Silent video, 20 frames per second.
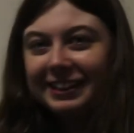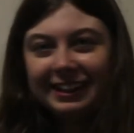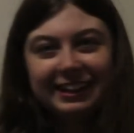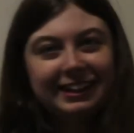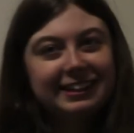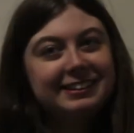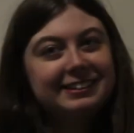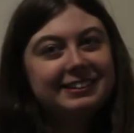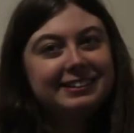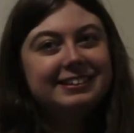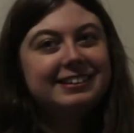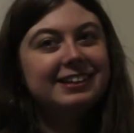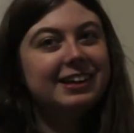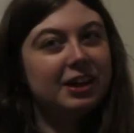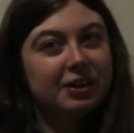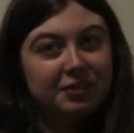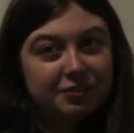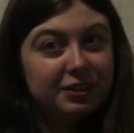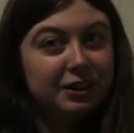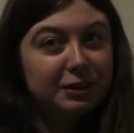and
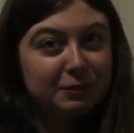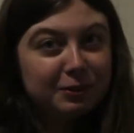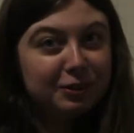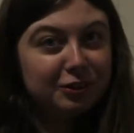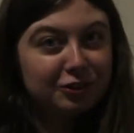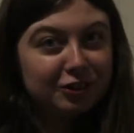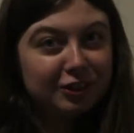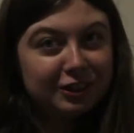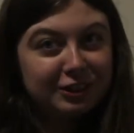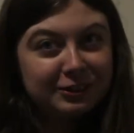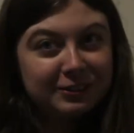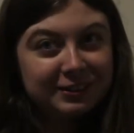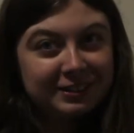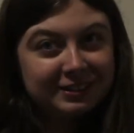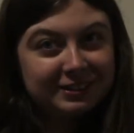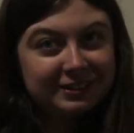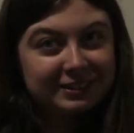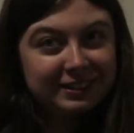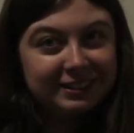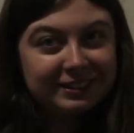I really want to try doing
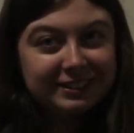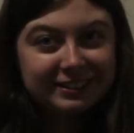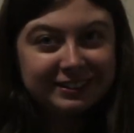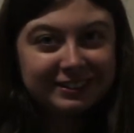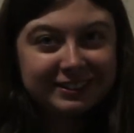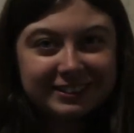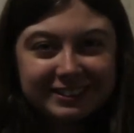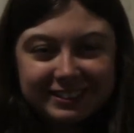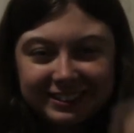a skull look